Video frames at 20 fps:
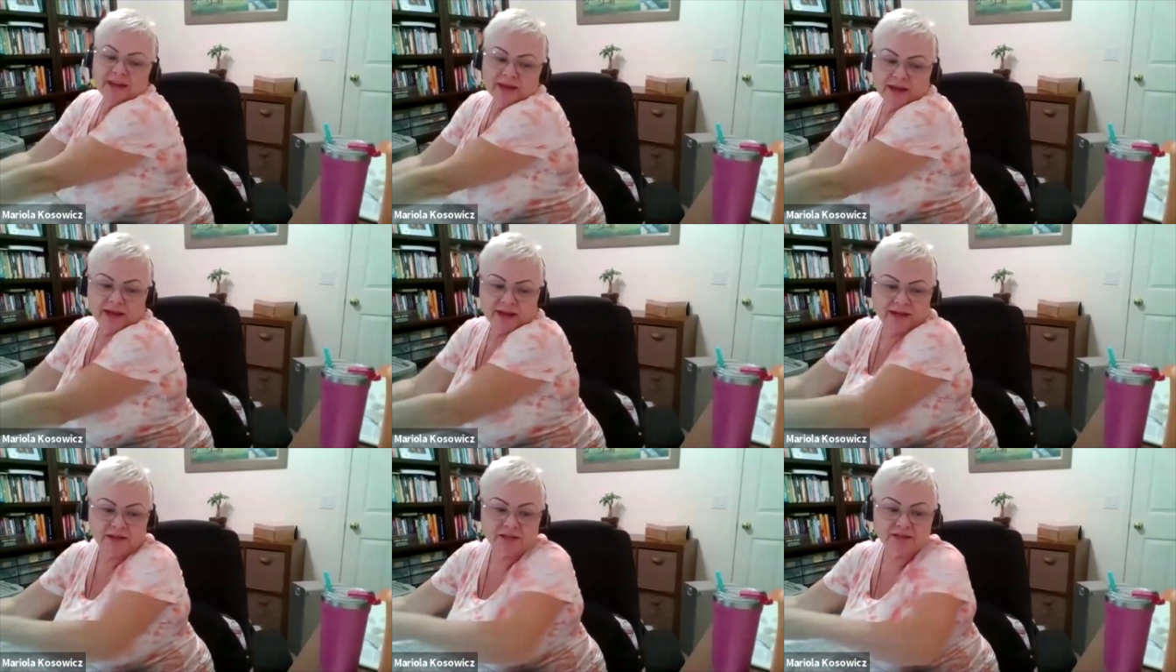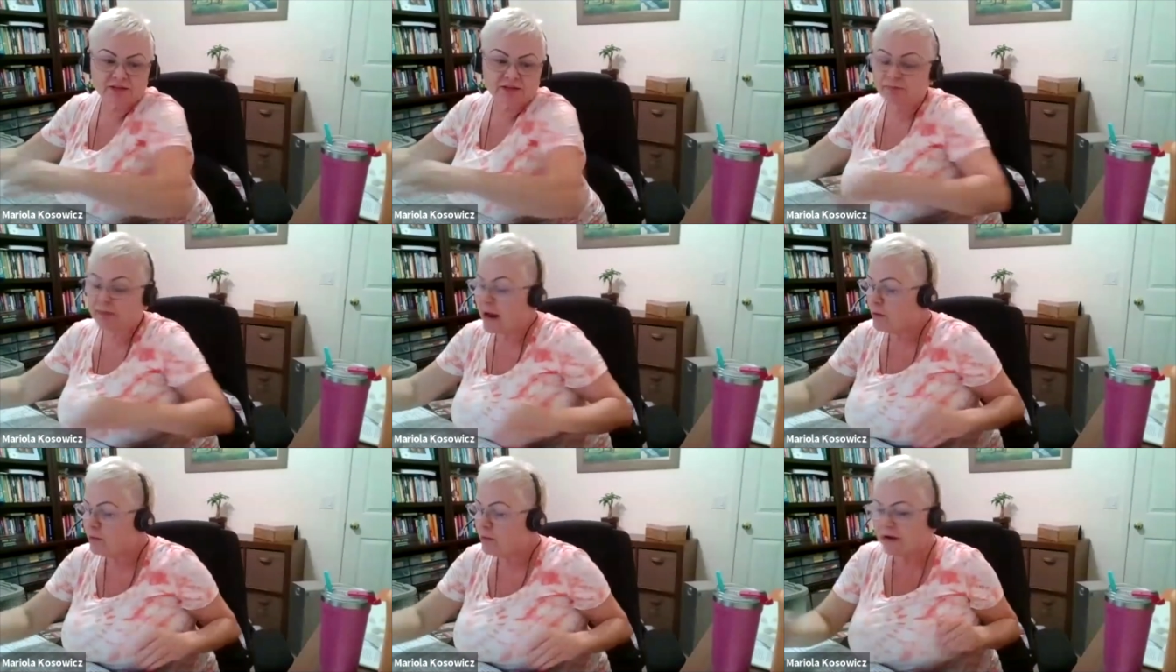can't. So
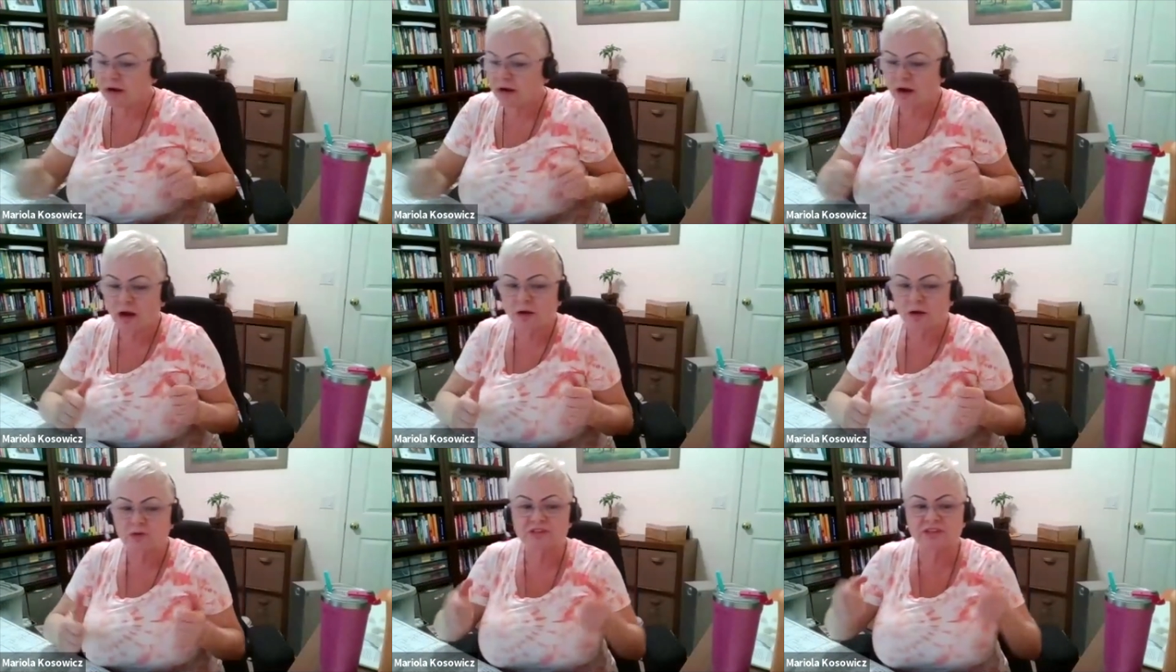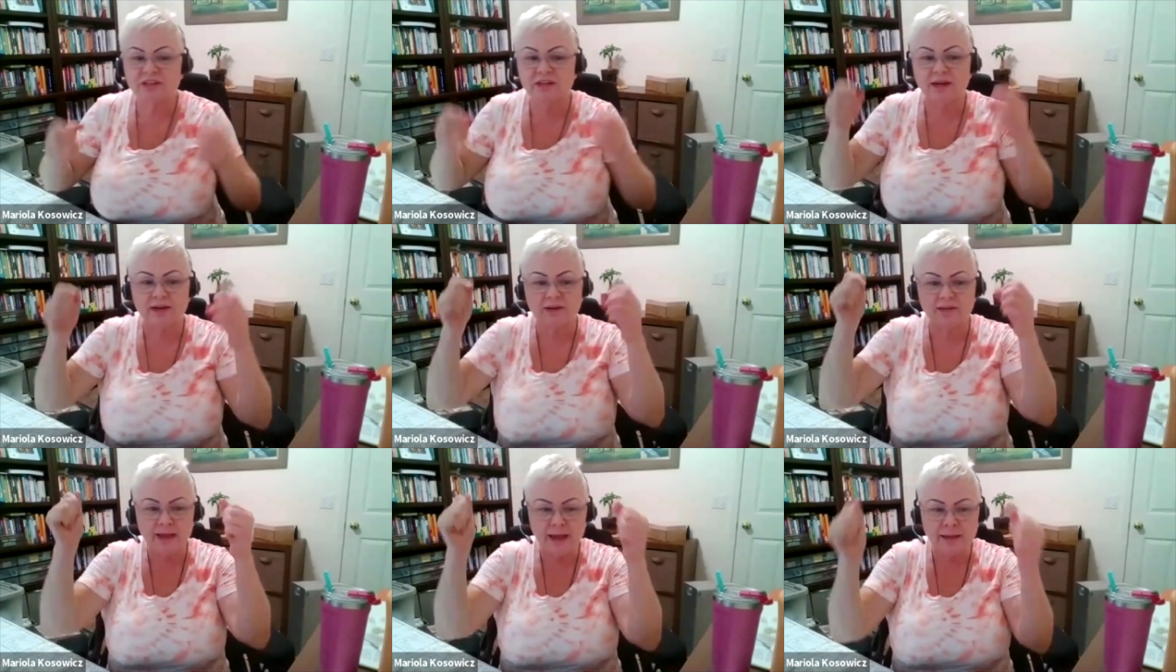power codes, they
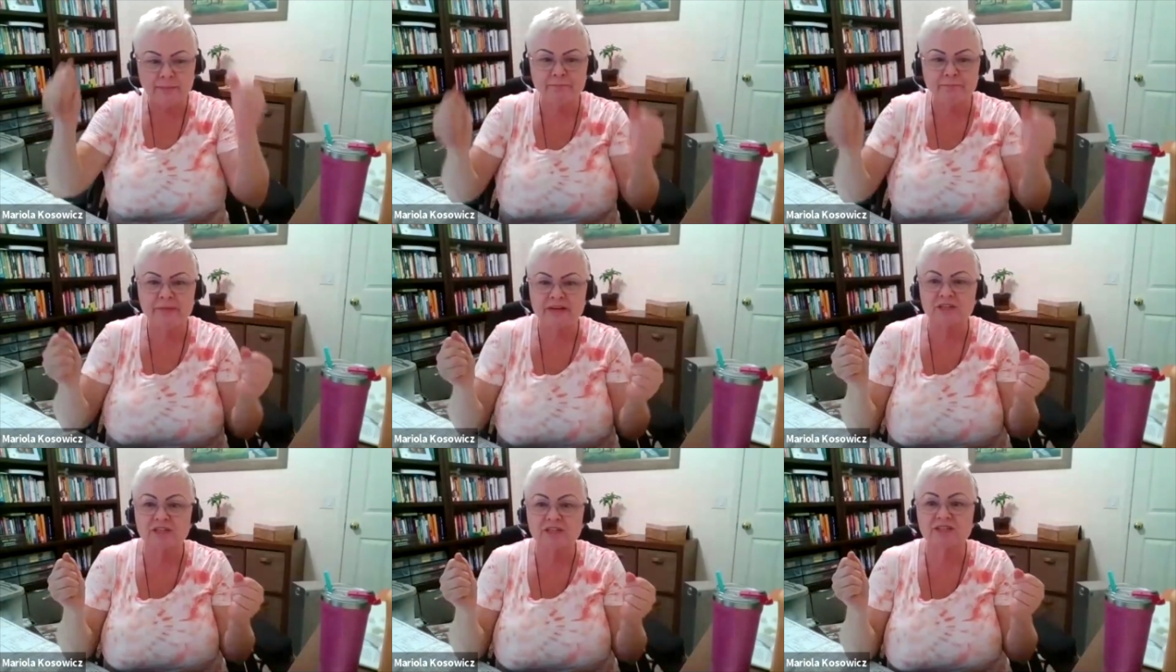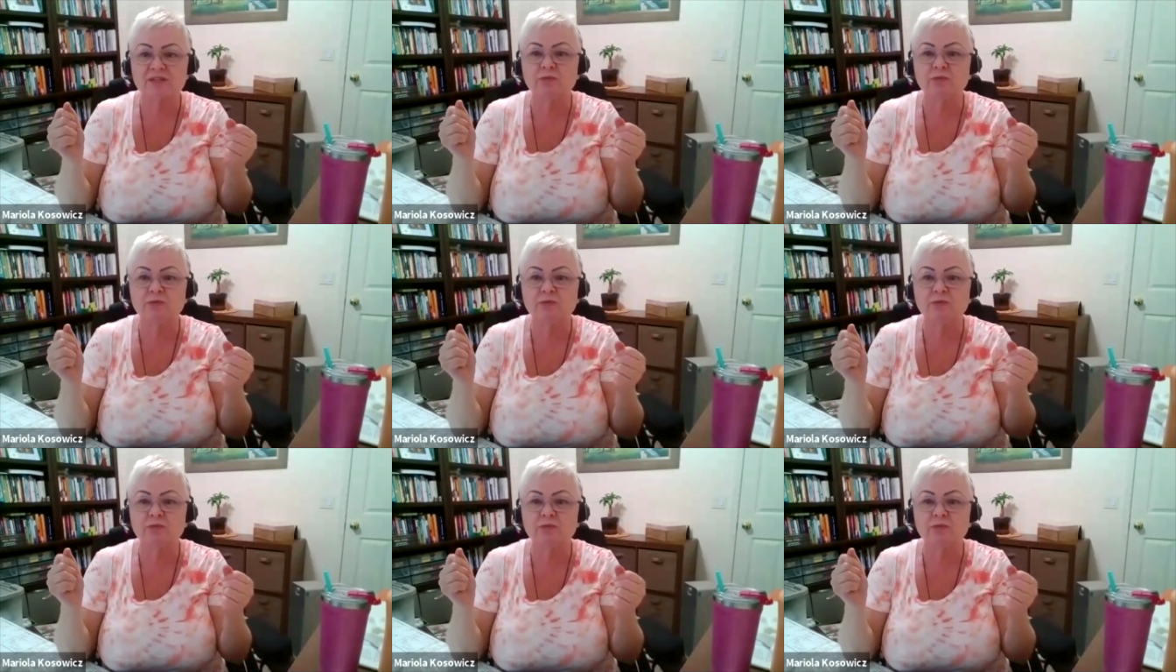are numbers.